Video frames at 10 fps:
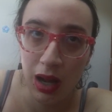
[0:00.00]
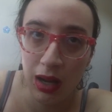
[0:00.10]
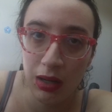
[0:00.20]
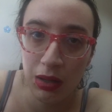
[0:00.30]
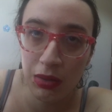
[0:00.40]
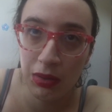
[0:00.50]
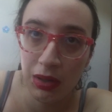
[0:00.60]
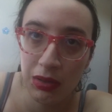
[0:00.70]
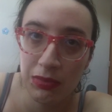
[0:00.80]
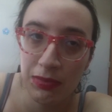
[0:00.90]
I don't
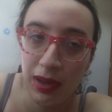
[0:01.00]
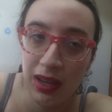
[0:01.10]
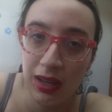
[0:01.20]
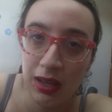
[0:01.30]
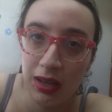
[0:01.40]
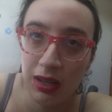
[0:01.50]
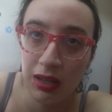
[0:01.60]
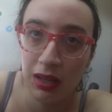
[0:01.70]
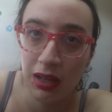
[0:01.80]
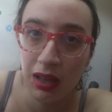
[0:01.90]
want to make
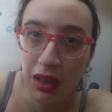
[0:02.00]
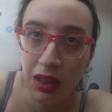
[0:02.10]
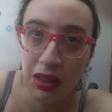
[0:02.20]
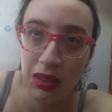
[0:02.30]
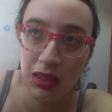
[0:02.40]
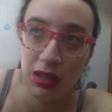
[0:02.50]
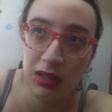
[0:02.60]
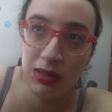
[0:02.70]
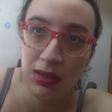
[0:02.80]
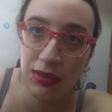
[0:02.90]

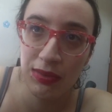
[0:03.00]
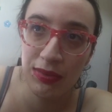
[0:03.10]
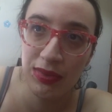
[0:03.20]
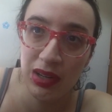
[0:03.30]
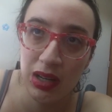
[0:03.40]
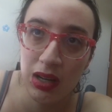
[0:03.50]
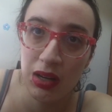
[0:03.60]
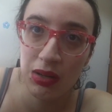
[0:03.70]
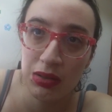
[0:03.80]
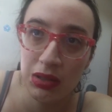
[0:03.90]
this
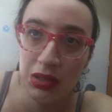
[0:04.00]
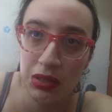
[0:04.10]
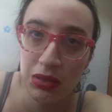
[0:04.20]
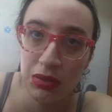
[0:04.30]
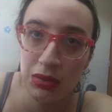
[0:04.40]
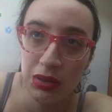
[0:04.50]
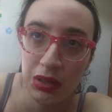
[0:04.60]
video too